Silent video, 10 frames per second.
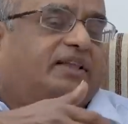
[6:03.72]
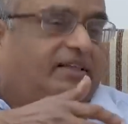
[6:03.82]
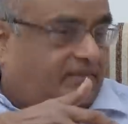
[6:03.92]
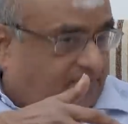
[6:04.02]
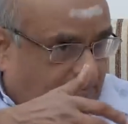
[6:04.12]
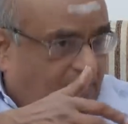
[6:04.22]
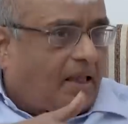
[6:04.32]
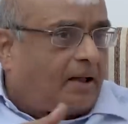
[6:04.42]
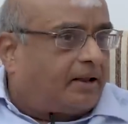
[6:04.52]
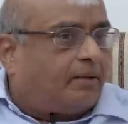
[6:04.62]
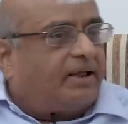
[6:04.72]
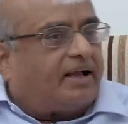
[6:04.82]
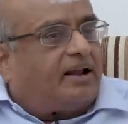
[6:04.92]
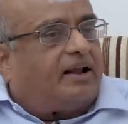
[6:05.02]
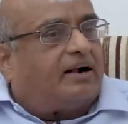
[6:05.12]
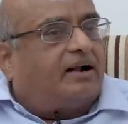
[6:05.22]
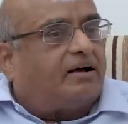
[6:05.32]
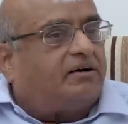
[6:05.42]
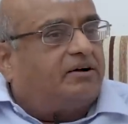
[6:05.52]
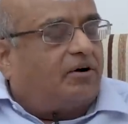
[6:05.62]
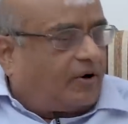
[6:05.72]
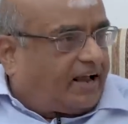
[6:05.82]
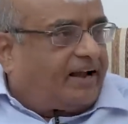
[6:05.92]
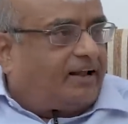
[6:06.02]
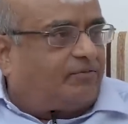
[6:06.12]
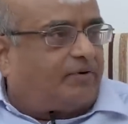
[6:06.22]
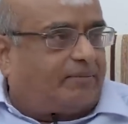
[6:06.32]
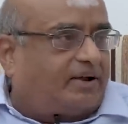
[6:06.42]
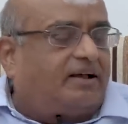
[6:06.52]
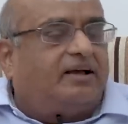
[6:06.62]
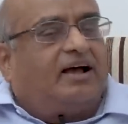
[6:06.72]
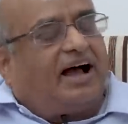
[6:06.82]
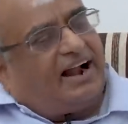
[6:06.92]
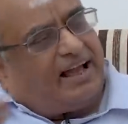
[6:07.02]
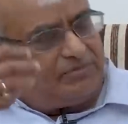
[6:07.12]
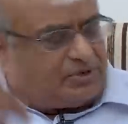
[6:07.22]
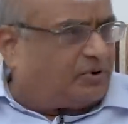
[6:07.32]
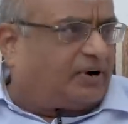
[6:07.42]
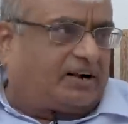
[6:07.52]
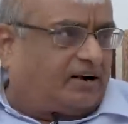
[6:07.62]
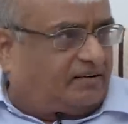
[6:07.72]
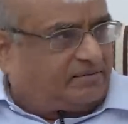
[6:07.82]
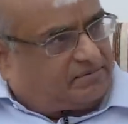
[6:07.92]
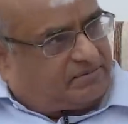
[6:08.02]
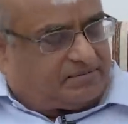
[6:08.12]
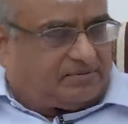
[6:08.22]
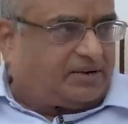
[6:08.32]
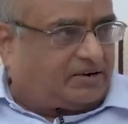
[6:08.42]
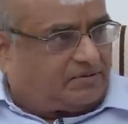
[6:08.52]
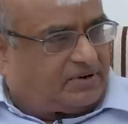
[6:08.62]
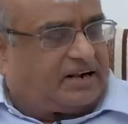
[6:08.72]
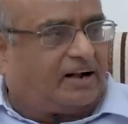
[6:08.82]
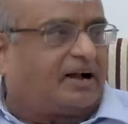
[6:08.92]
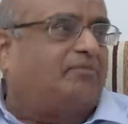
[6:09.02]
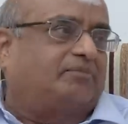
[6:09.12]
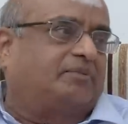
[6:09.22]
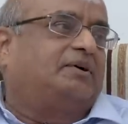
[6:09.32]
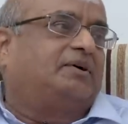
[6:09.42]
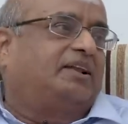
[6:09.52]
these chemical and organic farming, and I'm sure it'll come.